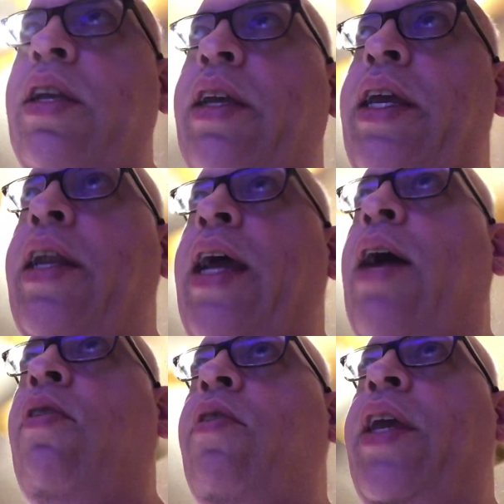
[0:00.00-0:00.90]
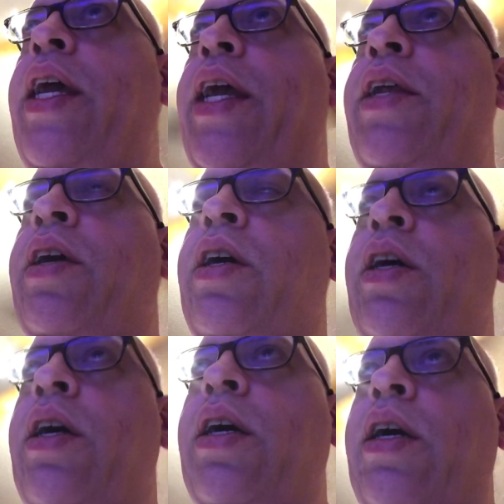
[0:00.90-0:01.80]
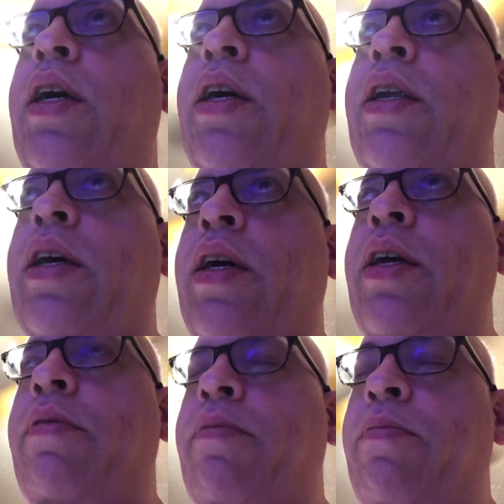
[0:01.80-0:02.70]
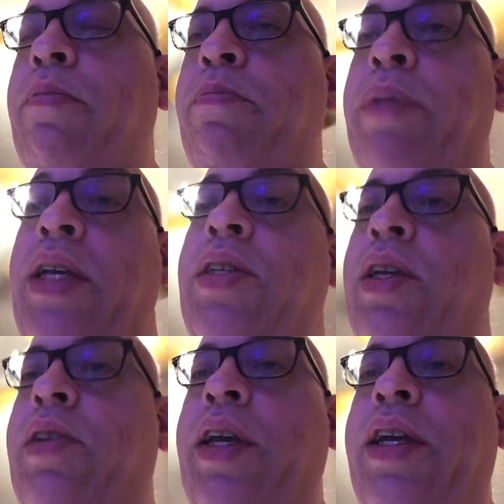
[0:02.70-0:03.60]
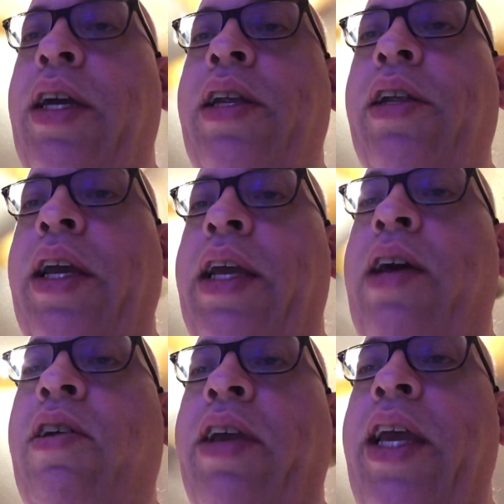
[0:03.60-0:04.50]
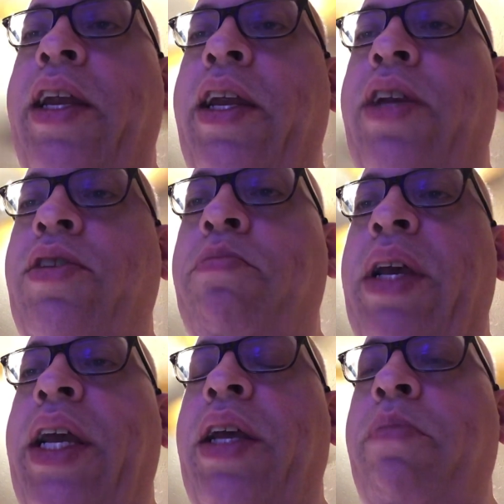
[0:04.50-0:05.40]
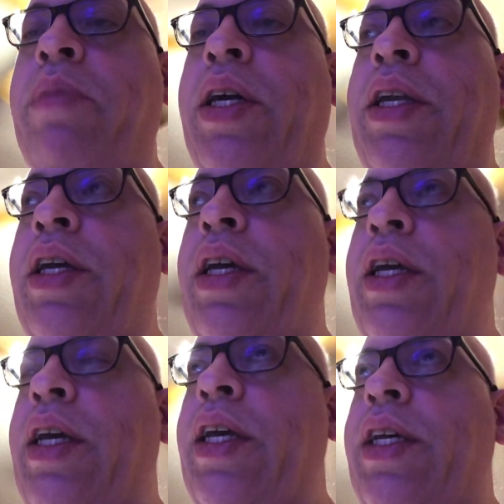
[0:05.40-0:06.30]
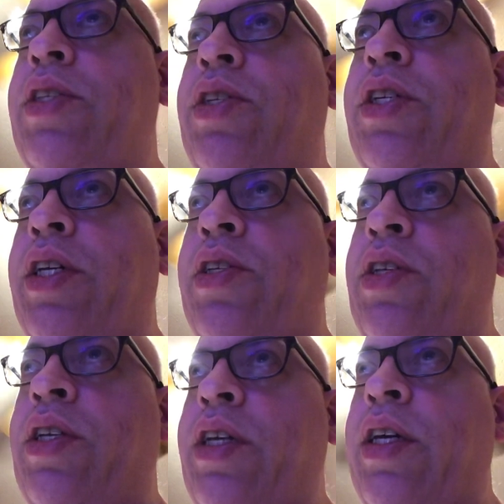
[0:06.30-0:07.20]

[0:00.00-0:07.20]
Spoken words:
can allocate a basically kind of like allocating a domain, but it's just